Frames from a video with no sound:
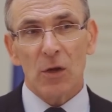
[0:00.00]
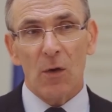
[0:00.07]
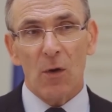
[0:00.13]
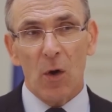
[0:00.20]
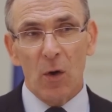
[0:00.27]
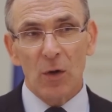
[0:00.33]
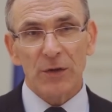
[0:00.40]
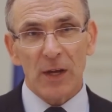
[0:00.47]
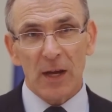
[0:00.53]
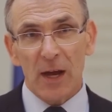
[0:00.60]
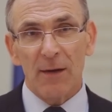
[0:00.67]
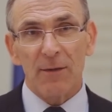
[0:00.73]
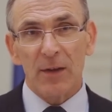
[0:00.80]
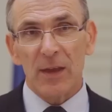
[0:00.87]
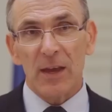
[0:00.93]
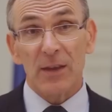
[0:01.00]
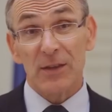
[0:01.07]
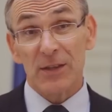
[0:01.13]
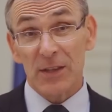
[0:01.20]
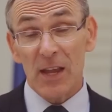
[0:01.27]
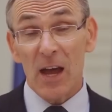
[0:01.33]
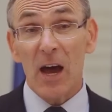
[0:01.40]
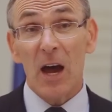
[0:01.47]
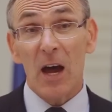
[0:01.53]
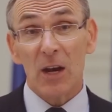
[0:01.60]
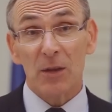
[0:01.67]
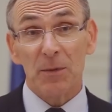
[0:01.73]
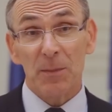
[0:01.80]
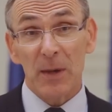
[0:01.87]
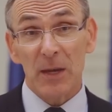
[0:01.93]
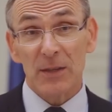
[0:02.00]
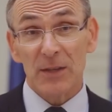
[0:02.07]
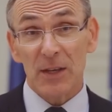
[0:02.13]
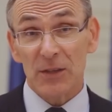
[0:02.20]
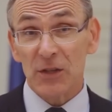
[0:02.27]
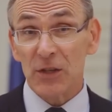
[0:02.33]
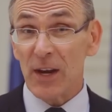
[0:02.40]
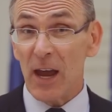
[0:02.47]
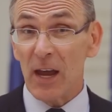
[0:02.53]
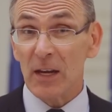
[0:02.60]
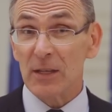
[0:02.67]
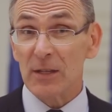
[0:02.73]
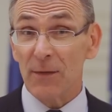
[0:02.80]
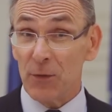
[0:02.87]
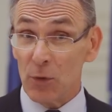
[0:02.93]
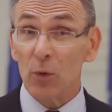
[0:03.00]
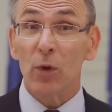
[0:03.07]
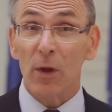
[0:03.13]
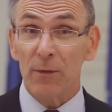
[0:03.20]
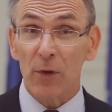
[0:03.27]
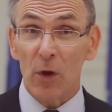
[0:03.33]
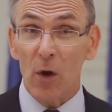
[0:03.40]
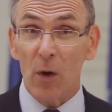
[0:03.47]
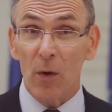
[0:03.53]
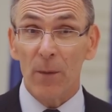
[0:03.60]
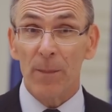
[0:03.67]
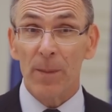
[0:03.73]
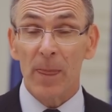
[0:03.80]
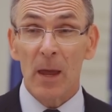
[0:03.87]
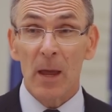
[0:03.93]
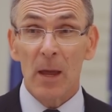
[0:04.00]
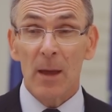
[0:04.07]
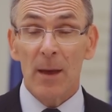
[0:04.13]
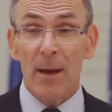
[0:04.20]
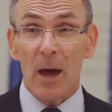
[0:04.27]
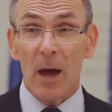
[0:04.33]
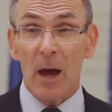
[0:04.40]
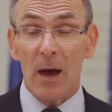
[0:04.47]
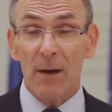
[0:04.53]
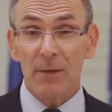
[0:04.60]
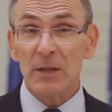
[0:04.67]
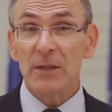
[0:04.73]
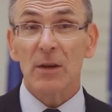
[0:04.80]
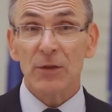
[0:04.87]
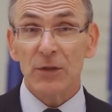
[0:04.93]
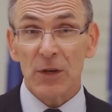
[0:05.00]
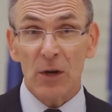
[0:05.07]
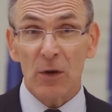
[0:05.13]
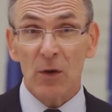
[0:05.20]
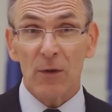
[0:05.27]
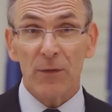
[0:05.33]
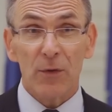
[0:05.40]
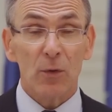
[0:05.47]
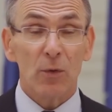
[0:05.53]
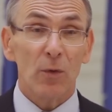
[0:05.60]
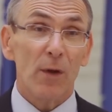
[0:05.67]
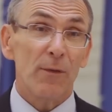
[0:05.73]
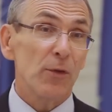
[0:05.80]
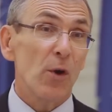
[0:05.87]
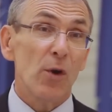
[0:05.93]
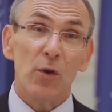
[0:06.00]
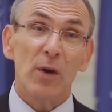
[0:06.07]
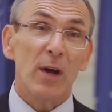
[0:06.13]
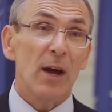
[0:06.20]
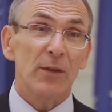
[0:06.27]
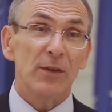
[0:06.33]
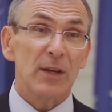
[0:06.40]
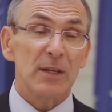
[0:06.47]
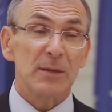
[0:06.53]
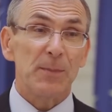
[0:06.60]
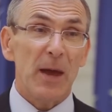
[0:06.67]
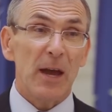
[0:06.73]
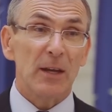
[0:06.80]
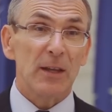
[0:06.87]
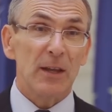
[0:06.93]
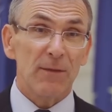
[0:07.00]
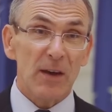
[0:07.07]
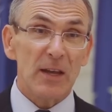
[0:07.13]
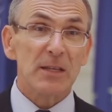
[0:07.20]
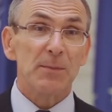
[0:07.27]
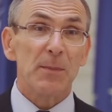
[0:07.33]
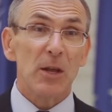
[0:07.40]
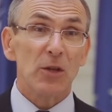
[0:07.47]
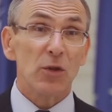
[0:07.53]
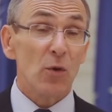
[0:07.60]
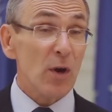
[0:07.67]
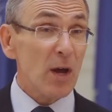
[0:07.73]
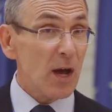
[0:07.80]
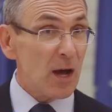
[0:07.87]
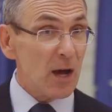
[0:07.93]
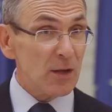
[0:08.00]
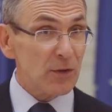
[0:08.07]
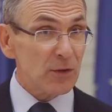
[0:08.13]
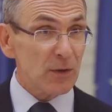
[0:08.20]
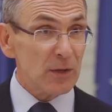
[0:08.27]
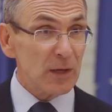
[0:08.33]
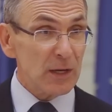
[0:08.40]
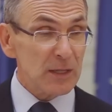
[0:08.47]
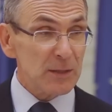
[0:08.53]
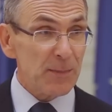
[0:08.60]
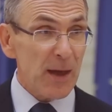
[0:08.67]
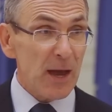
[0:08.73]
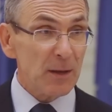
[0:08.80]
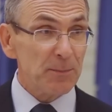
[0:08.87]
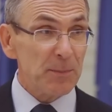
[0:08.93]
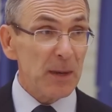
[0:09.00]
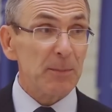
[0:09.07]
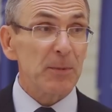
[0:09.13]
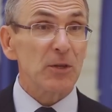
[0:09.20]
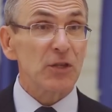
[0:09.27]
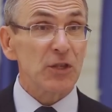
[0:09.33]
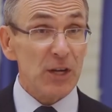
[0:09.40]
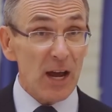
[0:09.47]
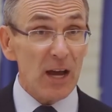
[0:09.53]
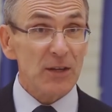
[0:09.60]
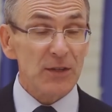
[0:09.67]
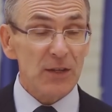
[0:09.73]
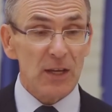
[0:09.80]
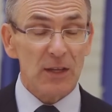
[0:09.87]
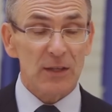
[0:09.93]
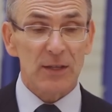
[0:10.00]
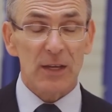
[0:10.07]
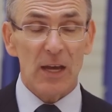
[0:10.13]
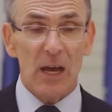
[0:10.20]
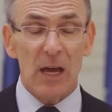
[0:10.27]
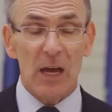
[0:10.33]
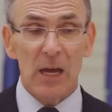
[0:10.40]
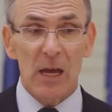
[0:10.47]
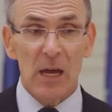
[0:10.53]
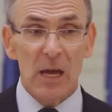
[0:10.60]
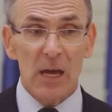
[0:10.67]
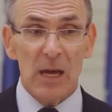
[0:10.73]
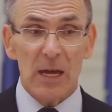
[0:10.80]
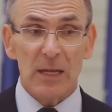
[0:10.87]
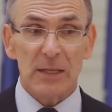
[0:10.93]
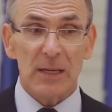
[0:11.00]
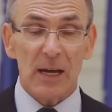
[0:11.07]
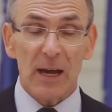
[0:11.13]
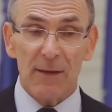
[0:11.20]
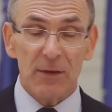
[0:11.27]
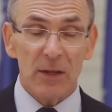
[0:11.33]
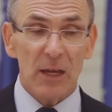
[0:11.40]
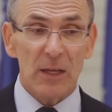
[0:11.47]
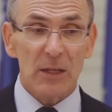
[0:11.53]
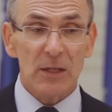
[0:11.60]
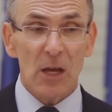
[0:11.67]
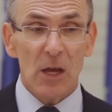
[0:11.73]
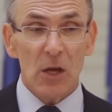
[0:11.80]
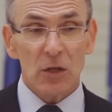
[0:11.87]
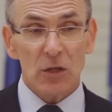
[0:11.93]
So all the governance start with the strength of rule of law. Without stronger rule of law, you can't expect investment, you can't expect people's trust in the governance.